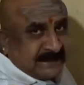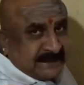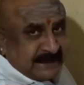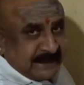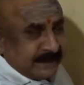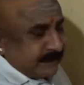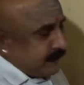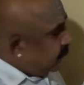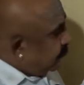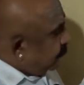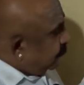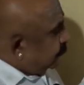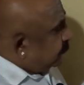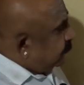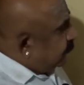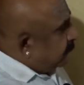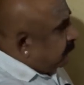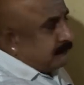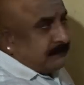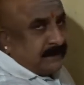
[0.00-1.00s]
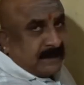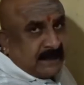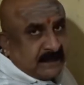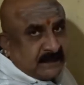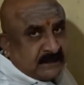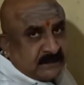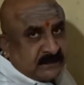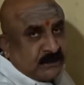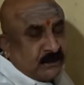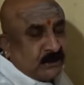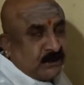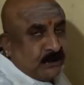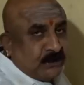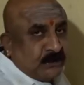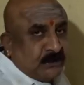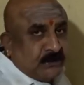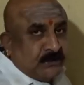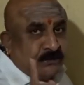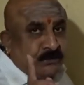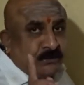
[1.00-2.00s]
the second house from Mars.
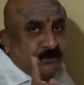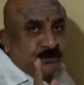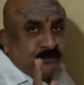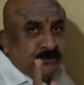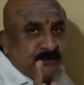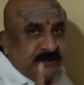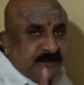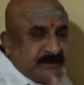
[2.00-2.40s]
2